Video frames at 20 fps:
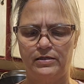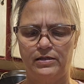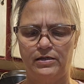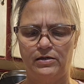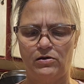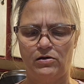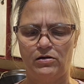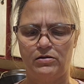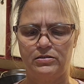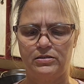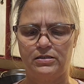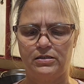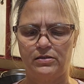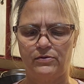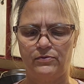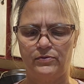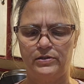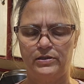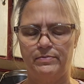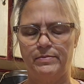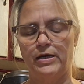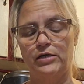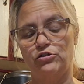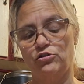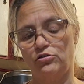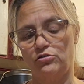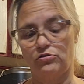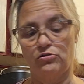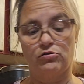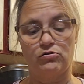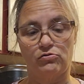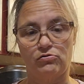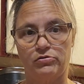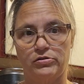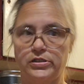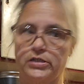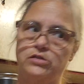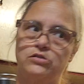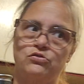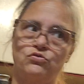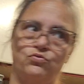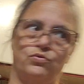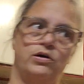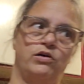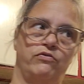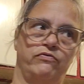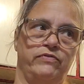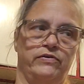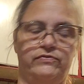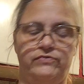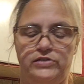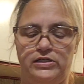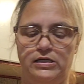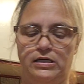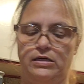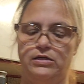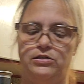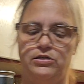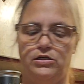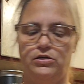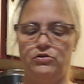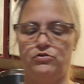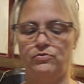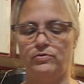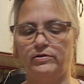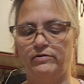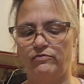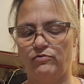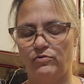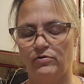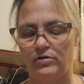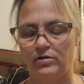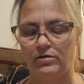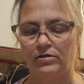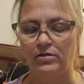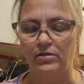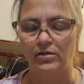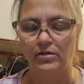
they all start with the magic circle, 6, 12, 15, 18, 24.